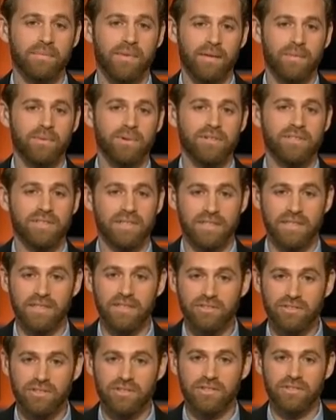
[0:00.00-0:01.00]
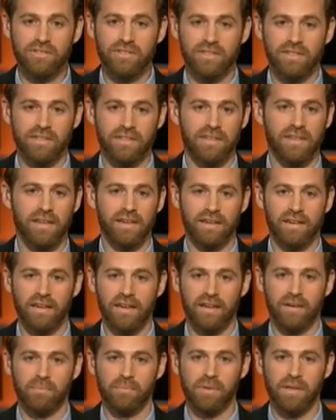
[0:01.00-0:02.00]
members, the teachers
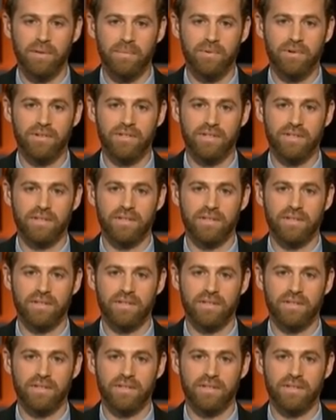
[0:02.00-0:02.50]
and plumbers,